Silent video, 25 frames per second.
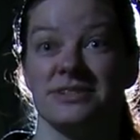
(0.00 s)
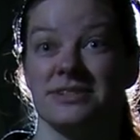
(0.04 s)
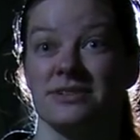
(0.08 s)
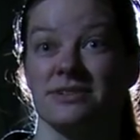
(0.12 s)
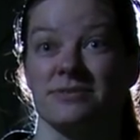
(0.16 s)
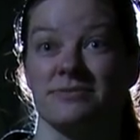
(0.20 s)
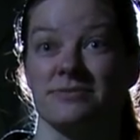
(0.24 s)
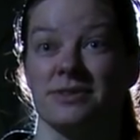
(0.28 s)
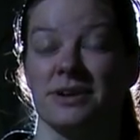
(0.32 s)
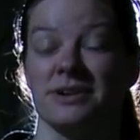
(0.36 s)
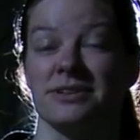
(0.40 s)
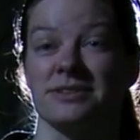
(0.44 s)
dear
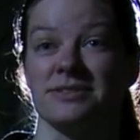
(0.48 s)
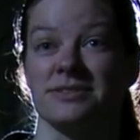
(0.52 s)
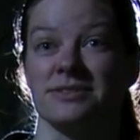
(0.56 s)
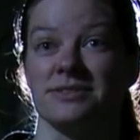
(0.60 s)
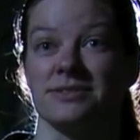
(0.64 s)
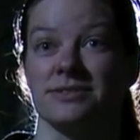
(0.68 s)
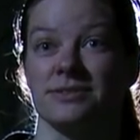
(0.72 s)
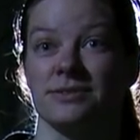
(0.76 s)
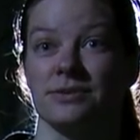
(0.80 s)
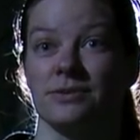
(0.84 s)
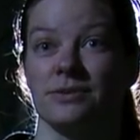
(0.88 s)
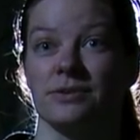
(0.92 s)

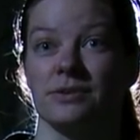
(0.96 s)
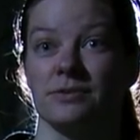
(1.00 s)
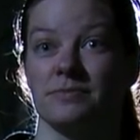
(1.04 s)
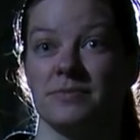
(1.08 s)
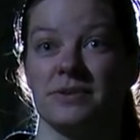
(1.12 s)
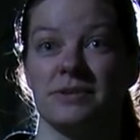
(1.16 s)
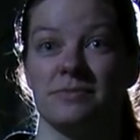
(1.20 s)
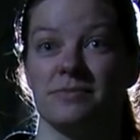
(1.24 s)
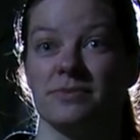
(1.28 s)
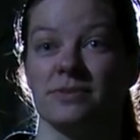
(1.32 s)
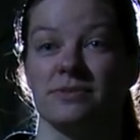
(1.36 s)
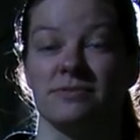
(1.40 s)
friends who are
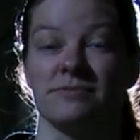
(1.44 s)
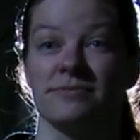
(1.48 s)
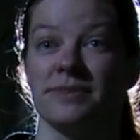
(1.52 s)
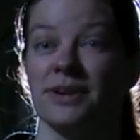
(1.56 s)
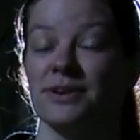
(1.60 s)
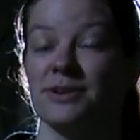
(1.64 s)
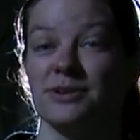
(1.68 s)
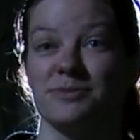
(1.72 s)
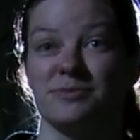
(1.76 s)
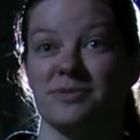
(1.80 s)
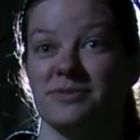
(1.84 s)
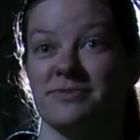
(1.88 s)
people of
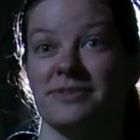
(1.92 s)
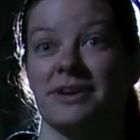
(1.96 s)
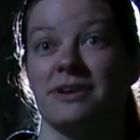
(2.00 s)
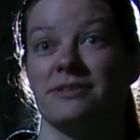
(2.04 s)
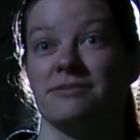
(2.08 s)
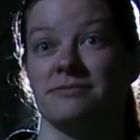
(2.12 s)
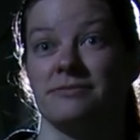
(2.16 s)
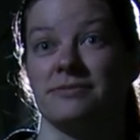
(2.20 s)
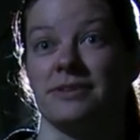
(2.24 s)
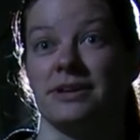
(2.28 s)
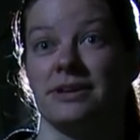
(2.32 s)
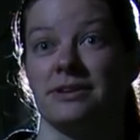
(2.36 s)
very
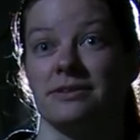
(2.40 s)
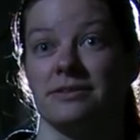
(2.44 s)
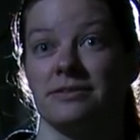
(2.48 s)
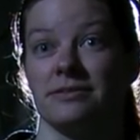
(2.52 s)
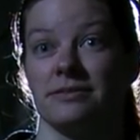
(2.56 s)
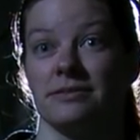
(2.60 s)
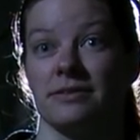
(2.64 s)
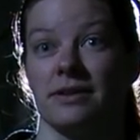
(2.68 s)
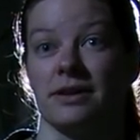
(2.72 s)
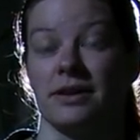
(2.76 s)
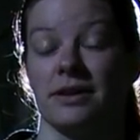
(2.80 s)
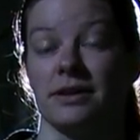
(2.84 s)
profound faith
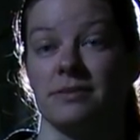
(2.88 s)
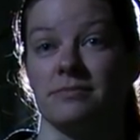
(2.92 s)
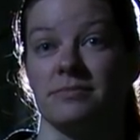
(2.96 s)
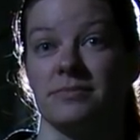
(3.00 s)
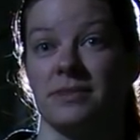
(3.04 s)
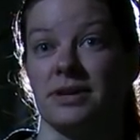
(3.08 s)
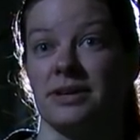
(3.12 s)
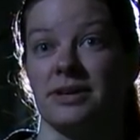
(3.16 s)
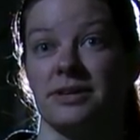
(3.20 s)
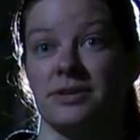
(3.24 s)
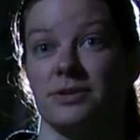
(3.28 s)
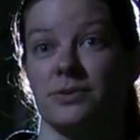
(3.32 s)
um,
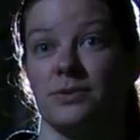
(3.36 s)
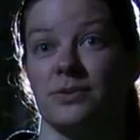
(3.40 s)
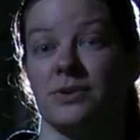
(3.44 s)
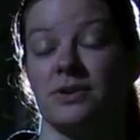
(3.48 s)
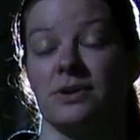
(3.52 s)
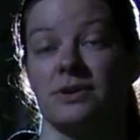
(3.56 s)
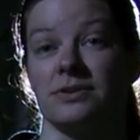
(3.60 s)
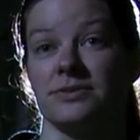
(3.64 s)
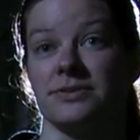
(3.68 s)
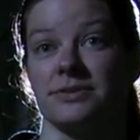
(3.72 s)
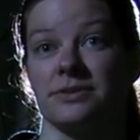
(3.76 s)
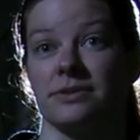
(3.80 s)
and who are
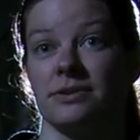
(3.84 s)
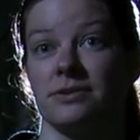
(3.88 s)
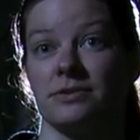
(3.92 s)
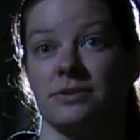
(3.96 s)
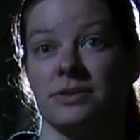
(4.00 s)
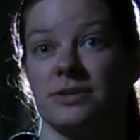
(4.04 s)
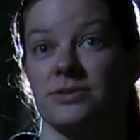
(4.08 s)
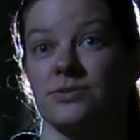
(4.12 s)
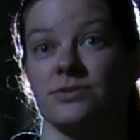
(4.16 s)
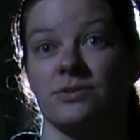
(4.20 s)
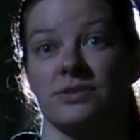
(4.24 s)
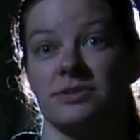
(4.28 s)
also
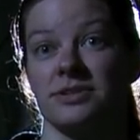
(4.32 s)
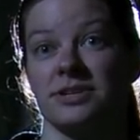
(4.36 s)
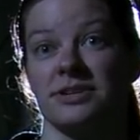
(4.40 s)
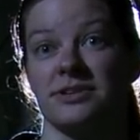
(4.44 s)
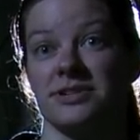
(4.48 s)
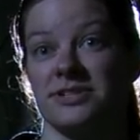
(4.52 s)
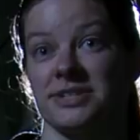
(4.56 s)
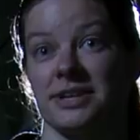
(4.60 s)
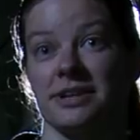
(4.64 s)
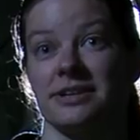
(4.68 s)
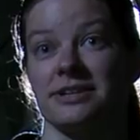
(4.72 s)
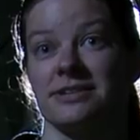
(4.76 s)
extraordinary
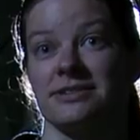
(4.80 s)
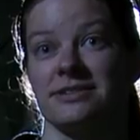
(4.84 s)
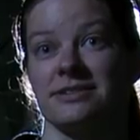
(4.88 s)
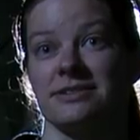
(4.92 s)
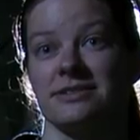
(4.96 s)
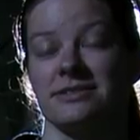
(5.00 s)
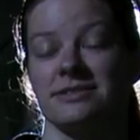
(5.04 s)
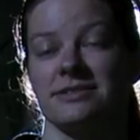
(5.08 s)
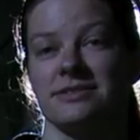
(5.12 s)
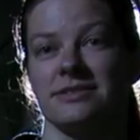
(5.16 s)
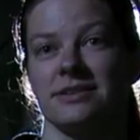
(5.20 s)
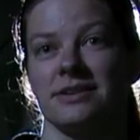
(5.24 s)

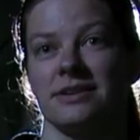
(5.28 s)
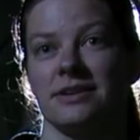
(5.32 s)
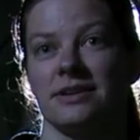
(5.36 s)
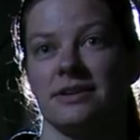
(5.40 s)
scientists.